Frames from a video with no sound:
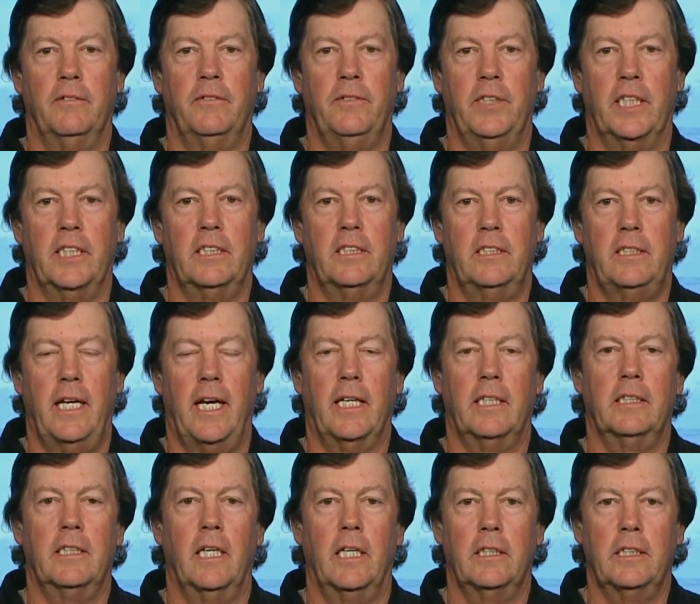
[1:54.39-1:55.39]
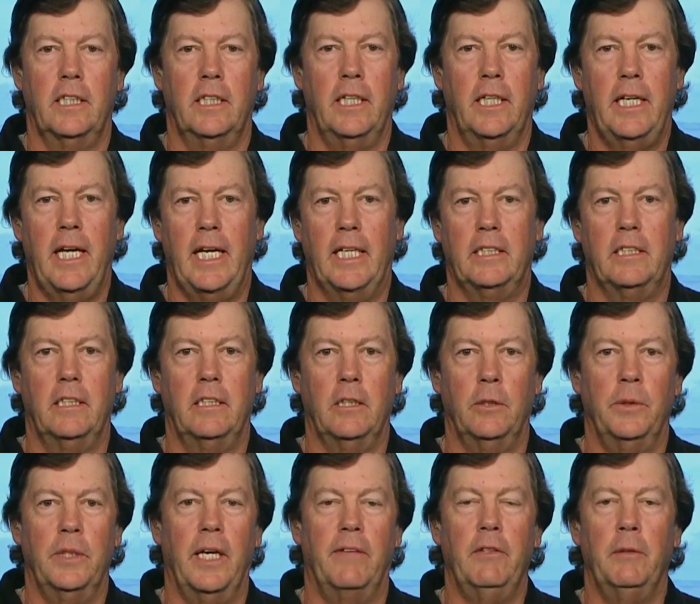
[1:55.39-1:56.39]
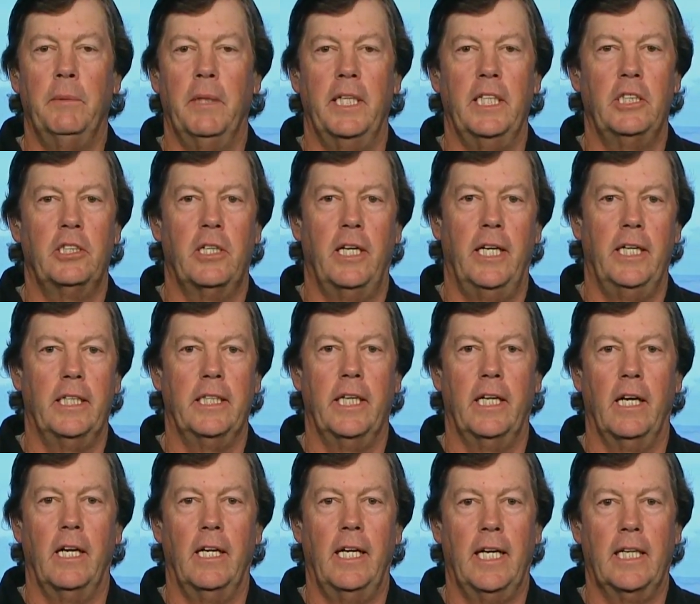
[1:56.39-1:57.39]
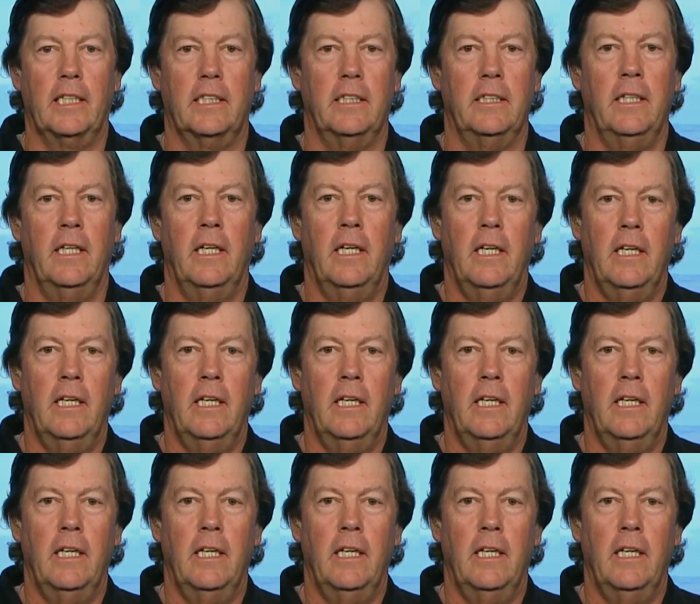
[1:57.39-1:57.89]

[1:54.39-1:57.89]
fix tax cuts, and it has to do with everybody trying to get elected